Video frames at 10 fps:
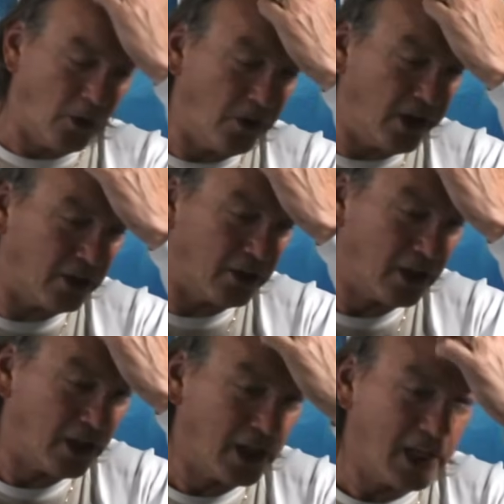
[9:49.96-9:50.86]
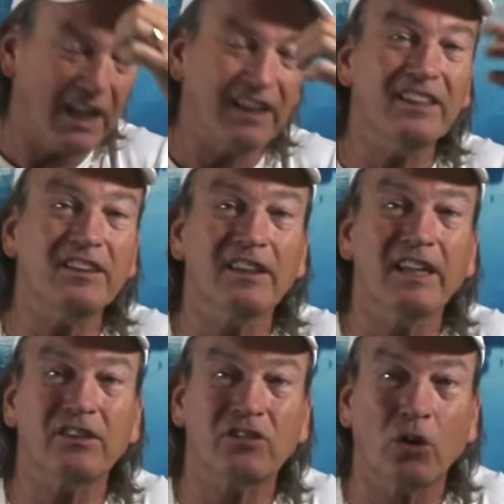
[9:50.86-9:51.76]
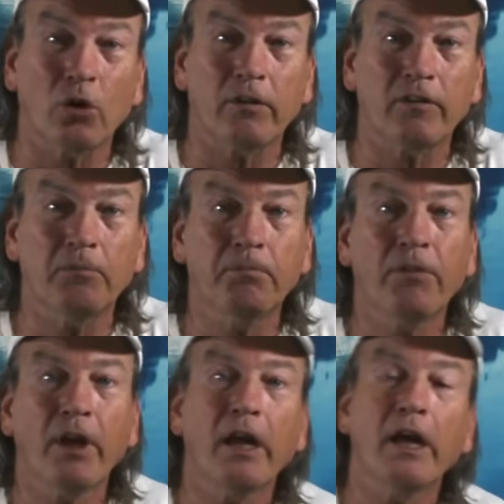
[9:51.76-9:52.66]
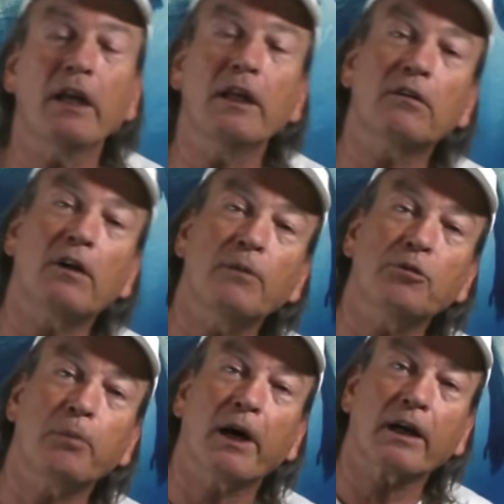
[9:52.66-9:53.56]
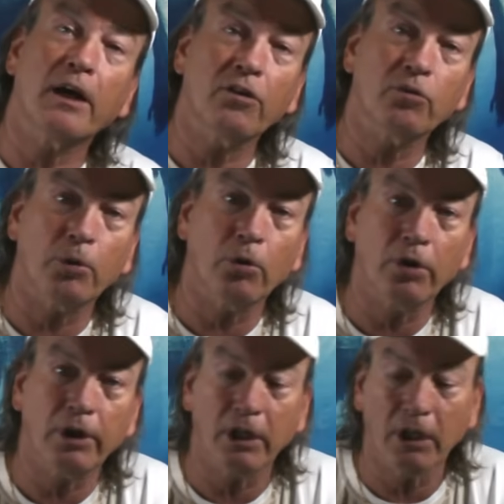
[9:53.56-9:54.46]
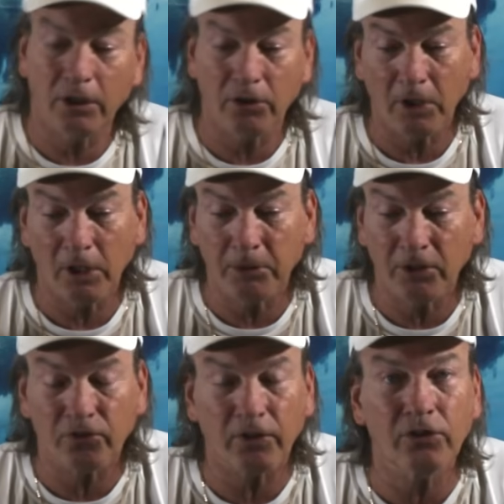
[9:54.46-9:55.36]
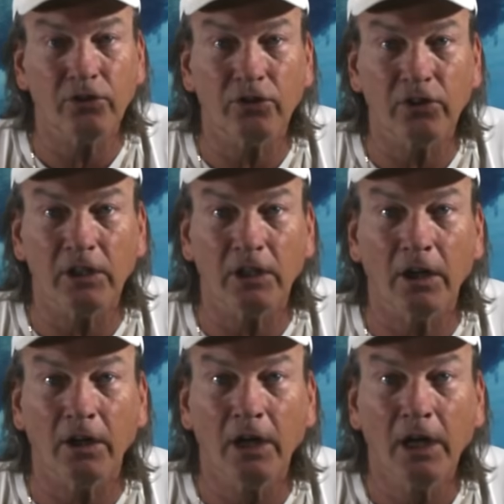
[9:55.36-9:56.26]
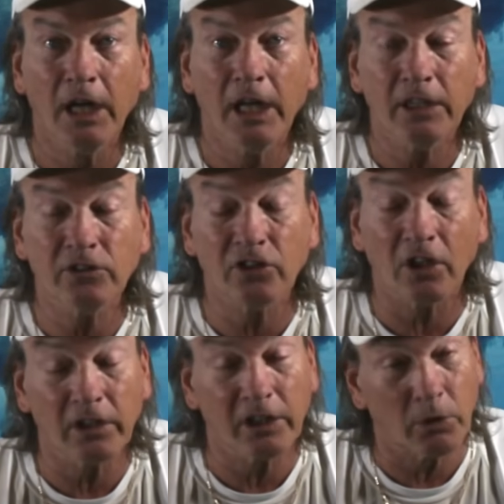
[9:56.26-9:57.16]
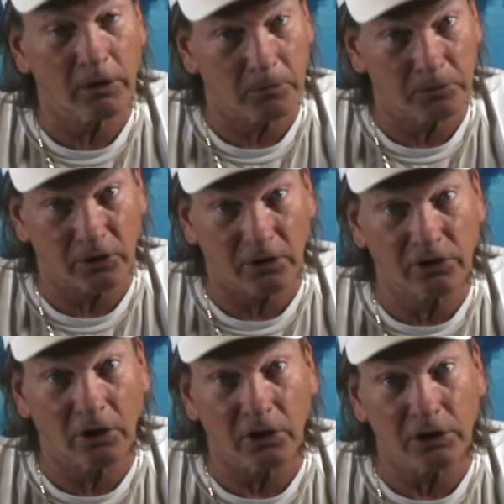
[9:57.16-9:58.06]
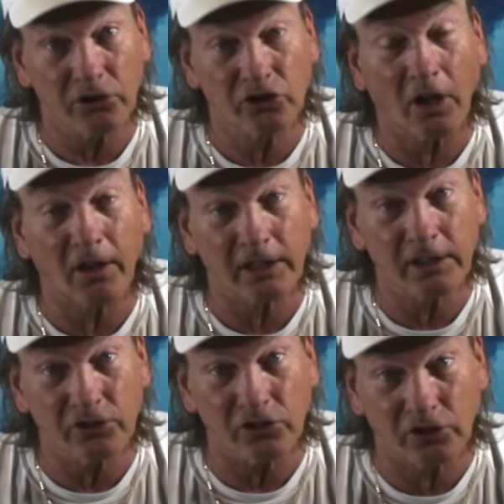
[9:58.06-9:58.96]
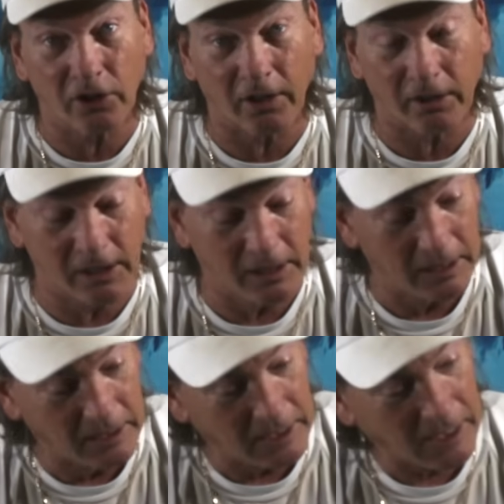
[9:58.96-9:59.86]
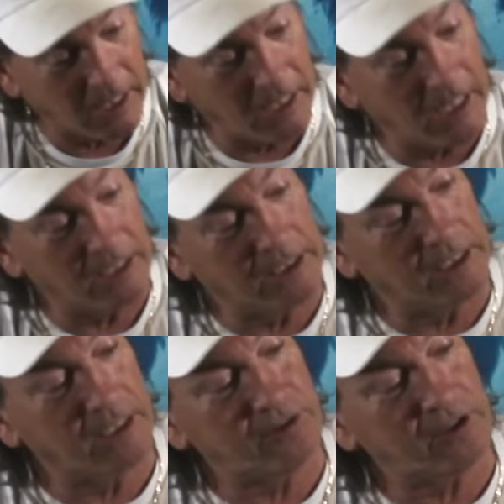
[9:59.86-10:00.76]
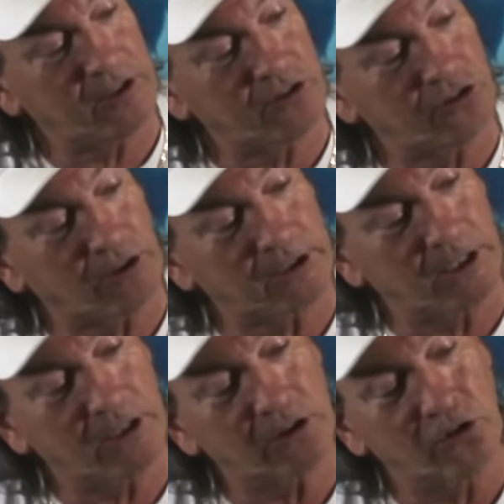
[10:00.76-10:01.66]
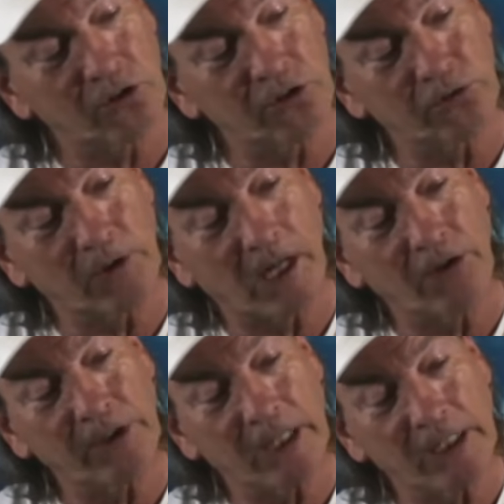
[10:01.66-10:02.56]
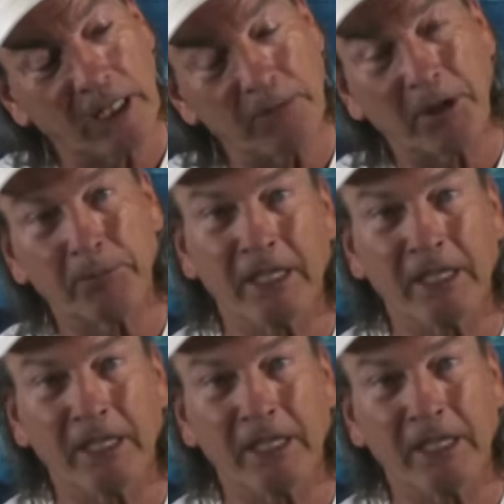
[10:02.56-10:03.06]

Well, it lets go of him, and he climbs back on his board, and him and his friends are sitting there, and suddenly one of them starts yelling, "Shark, it's a shark." And they said that the shark kind of curled around and came up